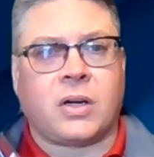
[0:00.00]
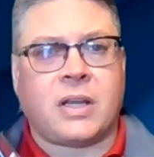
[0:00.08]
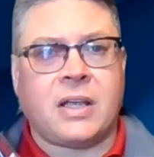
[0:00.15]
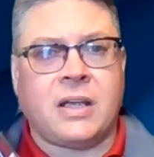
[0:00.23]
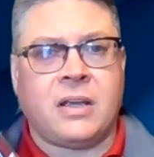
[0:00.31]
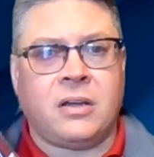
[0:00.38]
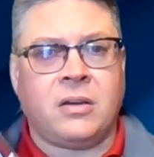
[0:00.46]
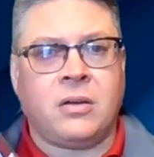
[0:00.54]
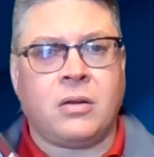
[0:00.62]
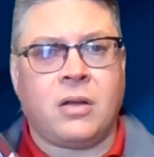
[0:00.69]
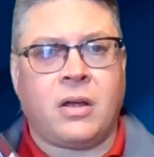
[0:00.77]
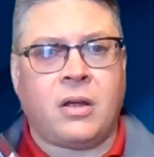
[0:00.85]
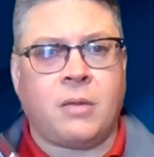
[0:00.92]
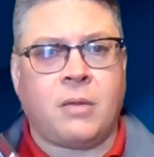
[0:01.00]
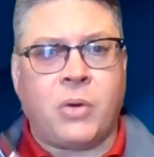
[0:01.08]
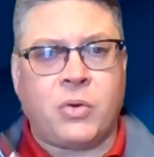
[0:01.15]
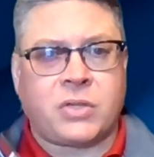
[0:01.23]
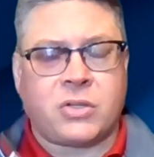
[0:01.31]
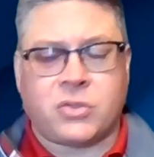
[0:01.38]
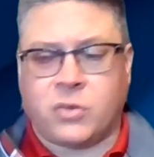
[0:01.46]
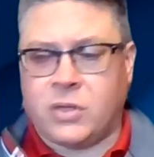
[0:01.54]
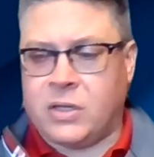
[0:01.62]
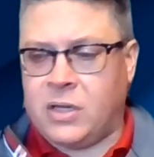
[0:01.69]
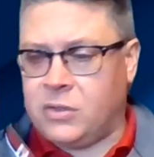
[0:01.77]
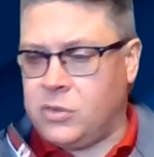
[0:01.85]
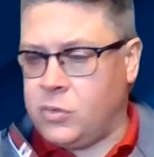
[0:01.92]
work in uh, post
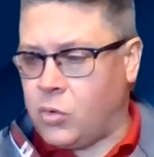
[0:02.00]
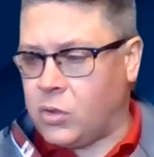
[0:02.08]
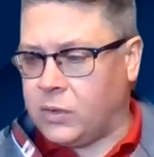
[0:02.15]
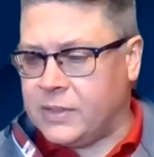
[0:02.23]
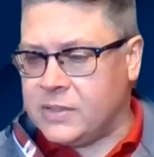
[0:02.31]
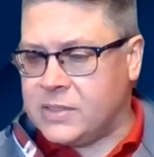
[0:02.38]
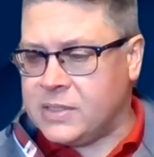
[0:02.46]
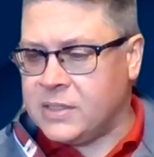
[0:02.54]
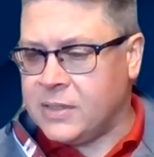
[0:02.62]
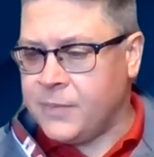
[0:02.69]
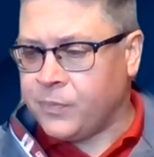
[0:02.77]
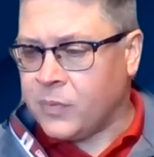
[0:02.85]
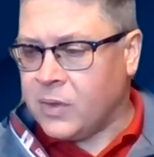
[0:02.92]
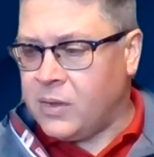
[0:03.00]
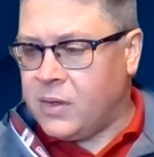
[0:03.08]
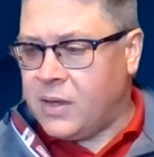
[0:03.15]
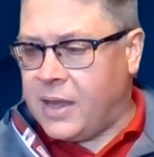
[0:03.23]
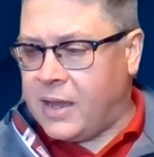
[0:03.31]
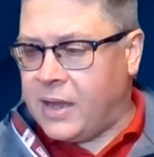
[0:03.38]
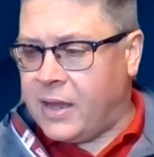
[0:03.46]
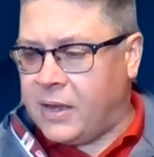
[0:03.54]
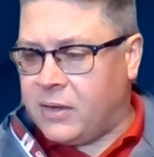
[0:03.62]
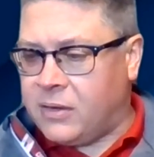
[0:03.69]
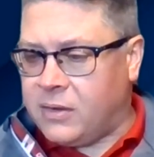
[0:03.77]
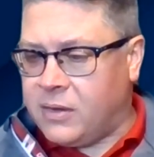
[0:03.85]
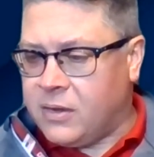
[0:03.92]
Katrina New Orleans.
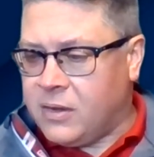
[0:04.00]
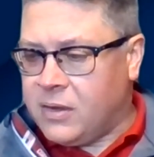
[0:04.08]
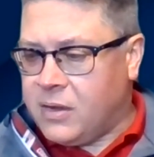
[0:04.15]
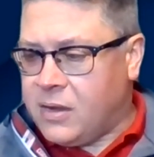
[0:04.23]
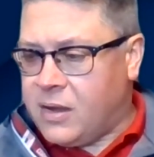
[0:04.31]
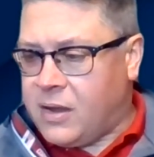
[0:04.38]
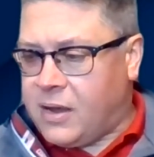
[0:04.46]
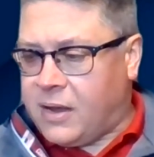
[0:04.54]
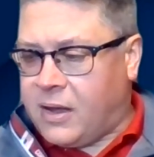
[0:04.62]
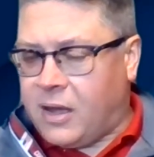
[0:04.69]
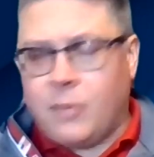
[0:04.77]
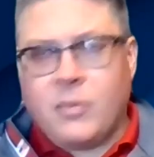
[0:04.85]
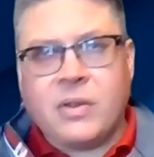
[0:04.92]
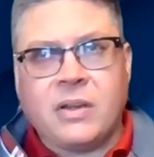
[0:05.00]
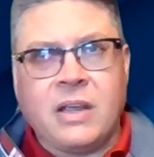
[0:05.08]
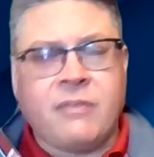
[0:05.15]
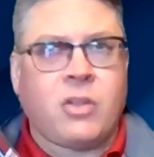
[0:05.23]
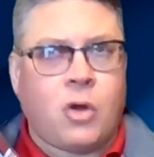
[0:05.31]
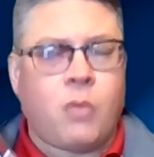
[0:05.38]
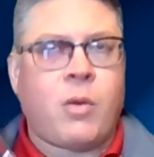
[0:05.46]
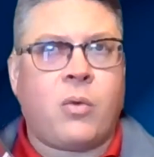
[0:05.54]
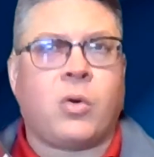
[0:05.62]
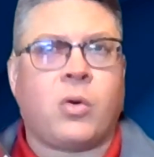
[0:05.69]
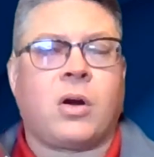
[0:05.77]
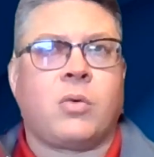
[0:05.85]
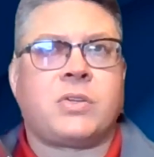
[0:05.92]
And um, even though my
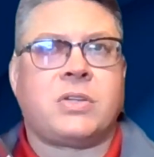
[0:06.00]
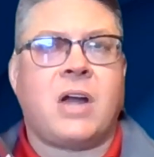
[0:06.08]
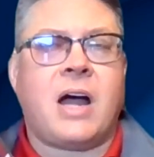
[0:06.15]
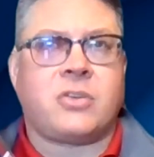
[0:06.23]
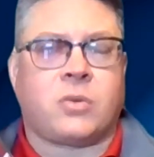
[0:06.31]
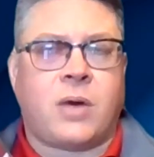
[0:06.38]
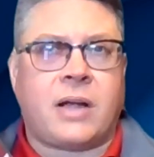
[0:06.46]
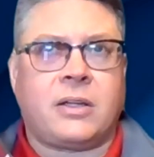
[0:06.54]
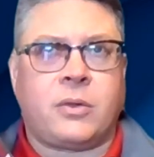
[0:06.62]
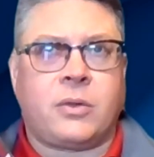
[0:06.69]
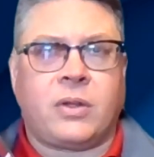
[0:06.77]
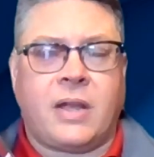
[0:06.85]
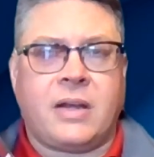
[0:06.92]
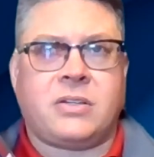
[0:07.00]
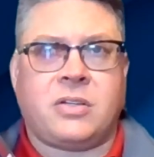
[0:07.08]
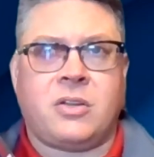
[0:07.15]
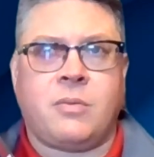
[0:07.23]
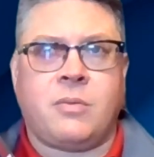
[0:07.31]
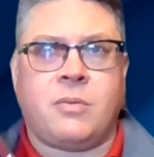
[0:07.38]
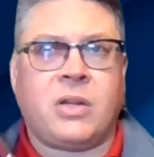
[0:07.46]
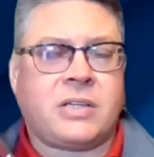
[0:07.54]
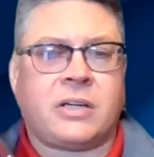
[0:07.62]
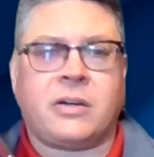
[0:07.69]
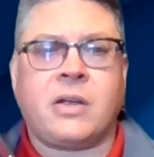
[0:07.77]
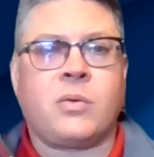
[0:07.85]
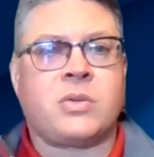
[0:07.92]
work was not directly related to the
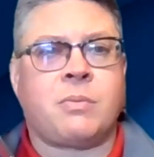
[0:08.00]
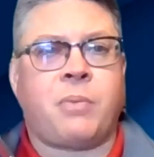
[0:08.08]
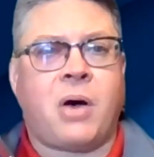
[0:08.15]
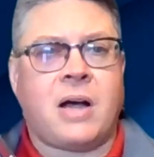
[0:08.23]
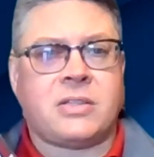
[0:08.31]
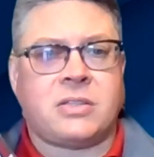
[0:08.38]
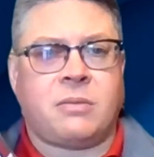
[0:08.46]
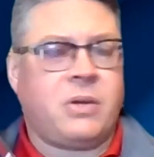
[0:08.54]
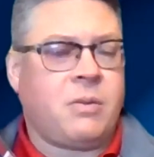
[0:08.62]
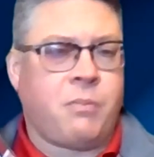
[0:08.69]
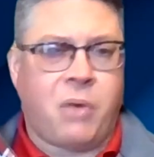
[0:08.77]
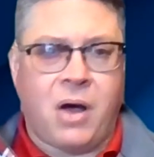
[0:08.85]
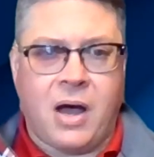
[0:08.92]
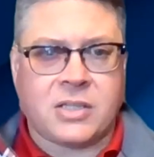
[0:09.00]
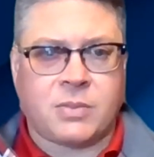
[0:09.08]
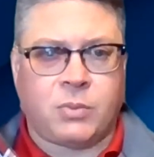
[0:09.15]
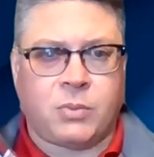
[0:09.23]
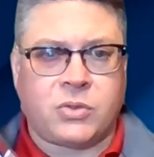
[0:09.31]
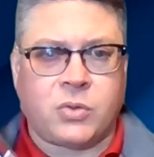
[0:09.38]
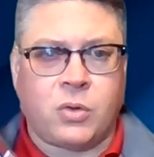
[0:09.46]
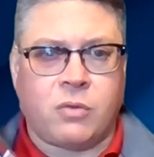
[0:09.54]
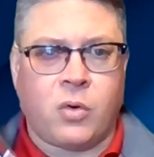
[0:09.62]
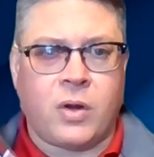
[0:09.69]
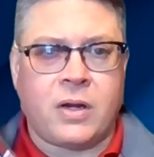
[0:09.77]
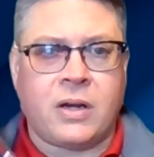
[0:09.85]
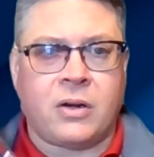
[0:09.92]
military, it was imposs- impossible to
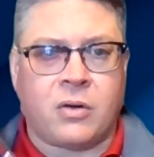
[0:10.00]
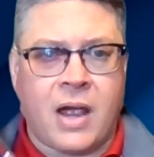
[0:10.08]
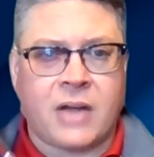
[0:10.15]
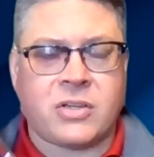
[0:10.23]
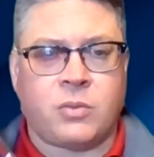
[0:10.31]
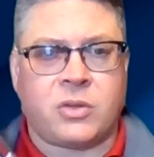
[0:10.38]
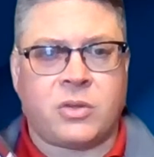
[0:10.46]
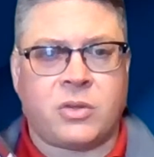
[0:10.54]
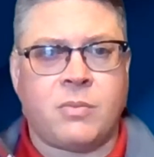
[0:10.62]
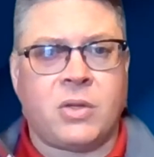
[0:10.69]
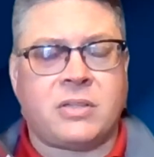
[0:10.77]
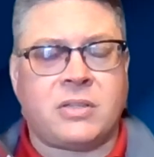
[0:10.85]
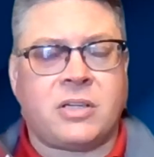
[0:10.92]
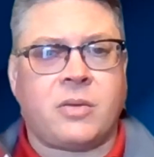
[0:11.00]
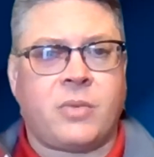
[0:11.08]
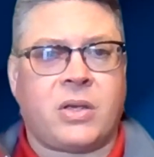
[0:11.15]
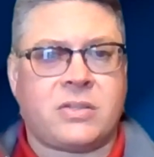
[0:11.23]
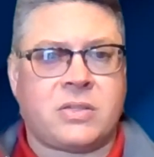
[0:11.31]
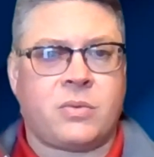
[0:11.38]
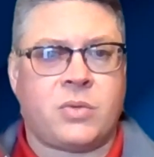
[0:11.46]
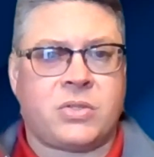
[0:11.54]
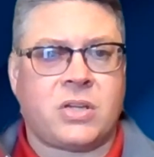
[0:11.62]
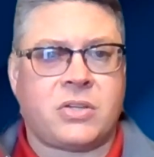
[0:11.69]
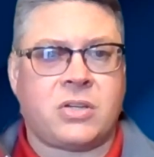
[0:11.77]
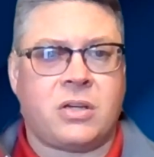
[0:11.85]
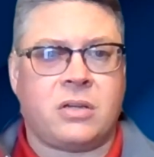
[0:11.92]
avoid interaction with the military because it was
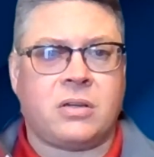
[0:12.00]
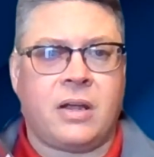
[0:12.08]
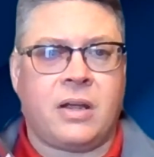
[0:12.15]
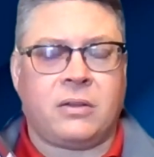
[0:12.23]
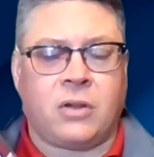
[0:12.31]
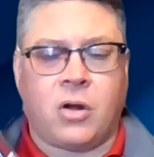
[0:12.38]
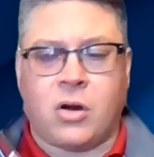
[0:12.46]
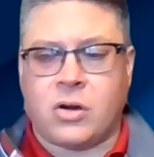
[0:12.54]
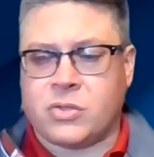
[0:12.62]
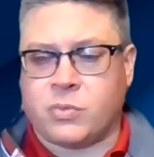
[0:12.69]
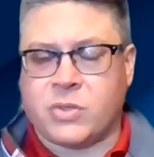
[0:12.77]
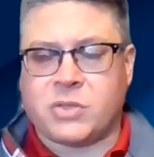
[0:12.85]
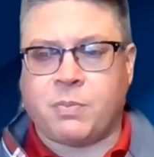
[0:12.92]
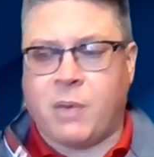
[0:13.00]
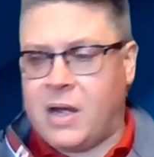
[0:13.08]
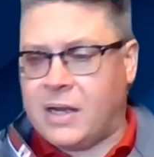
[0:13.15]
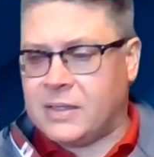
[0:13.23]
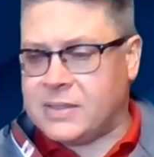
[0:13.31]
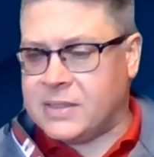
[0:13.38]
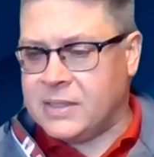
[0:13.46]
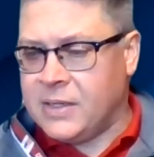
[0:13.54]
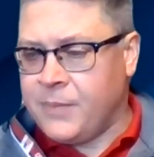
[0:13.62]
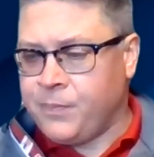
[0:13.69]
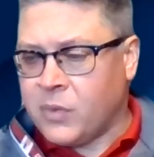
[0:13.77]
such a, a large response.